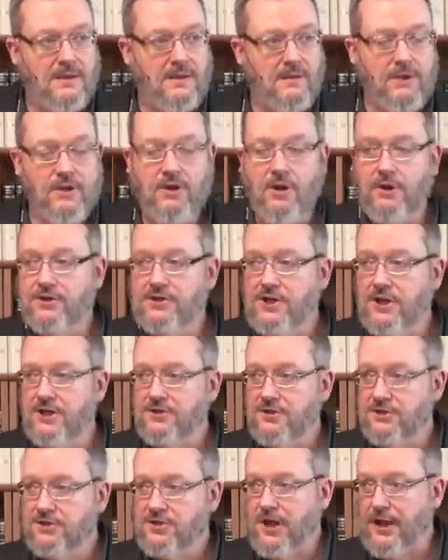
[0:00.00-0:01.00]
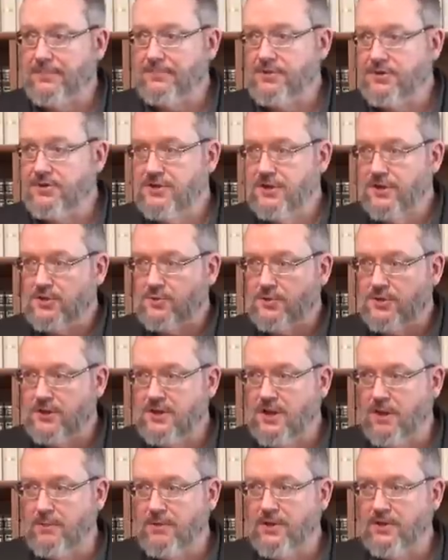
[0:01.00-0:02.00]
We go to Genesis chapter 6 with the
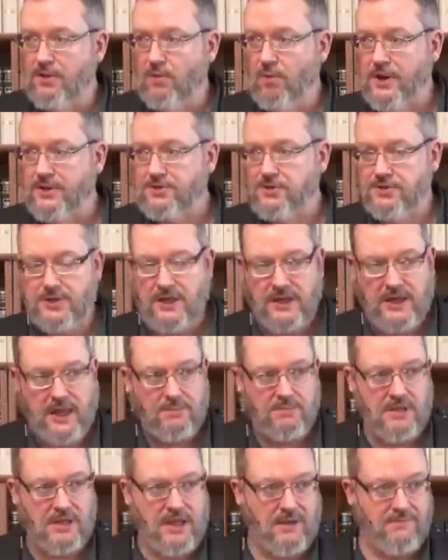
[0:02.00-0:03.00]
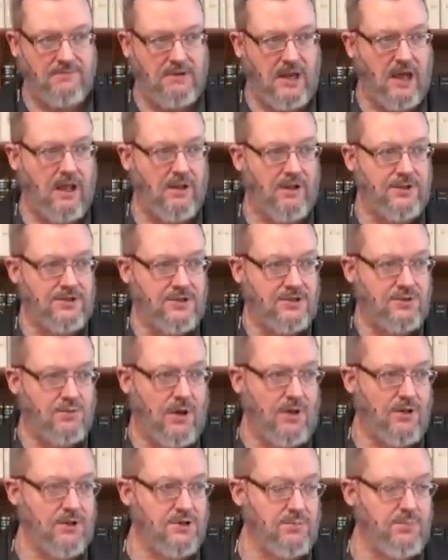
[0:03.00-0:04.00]
coming of the watchers. They came to give knowledge as
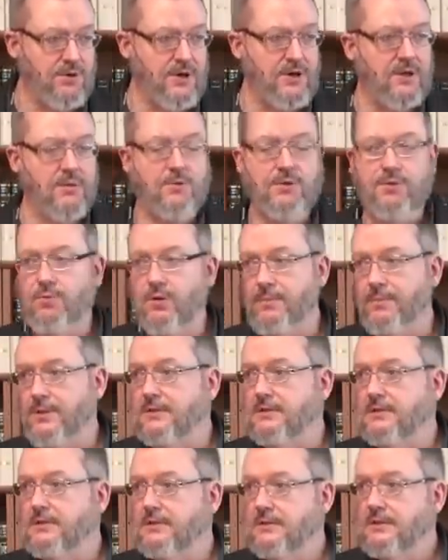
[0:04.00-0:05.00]
well as breeding with women.